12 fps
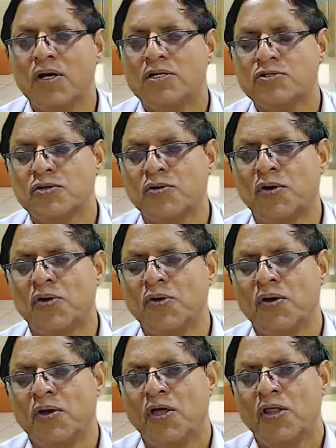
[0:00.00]

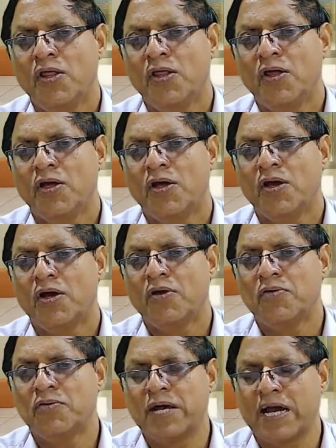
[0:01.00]
So,
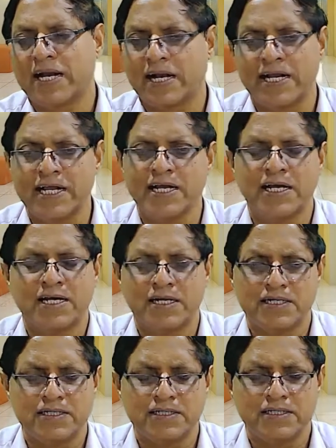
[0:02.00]
we are running,
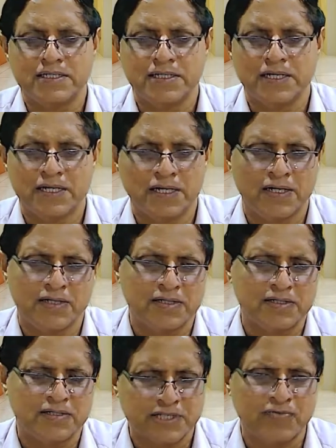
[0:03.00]
uh, uh,
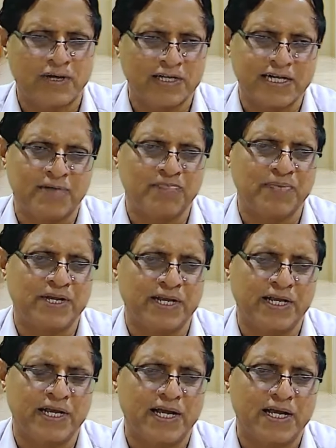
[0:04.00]
see, one
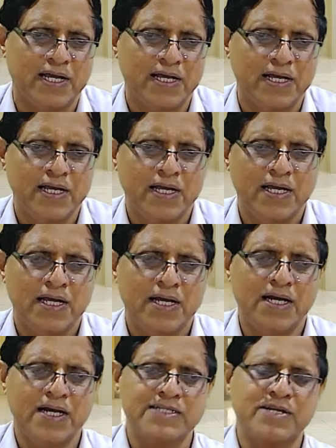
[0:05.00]
company,
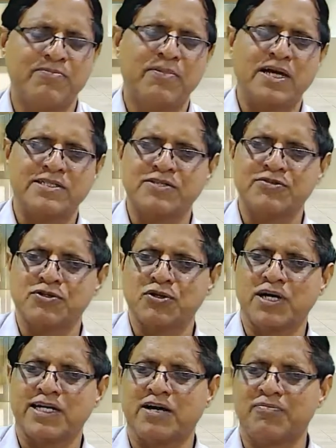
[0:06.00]
it is a massive
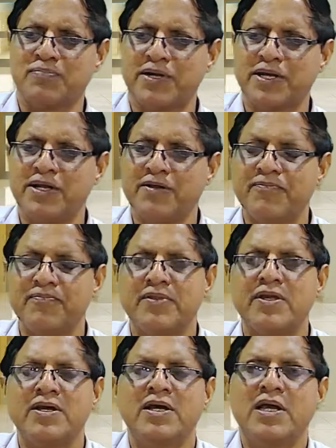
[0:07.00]
sugar company
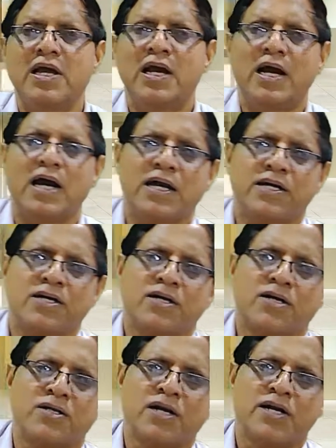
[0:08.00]
and
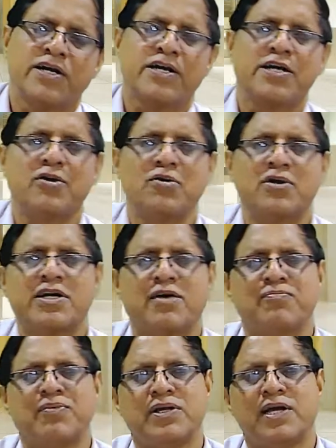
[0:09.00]
a 100 year old
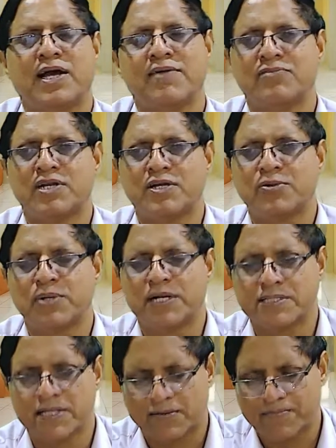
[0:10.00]
company. I am the
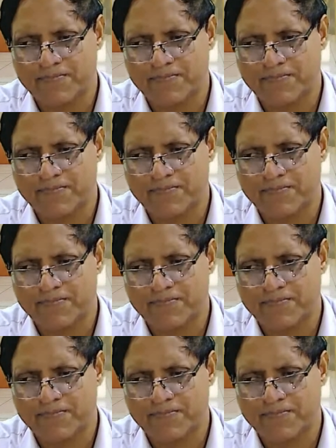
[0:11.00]
liquidator.